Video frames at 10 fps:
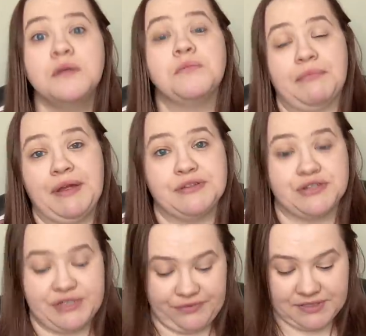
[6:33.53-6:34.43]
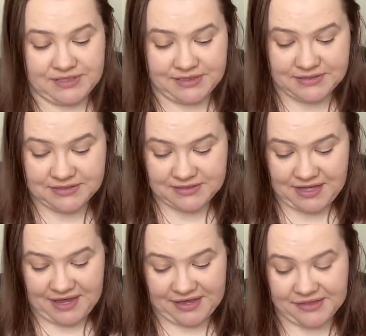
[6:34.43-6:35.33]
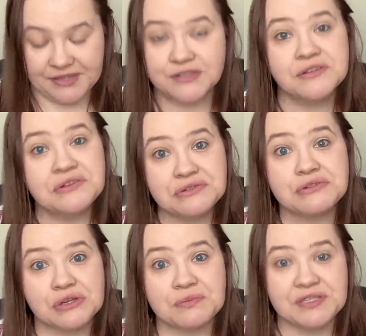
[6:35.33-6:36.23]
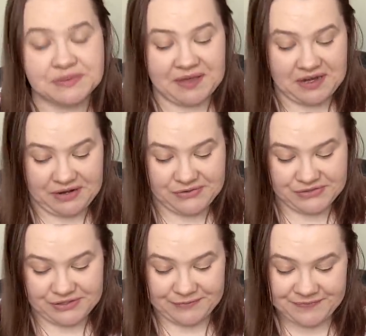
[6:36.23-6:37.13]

major differences uh, that took me some getting used to.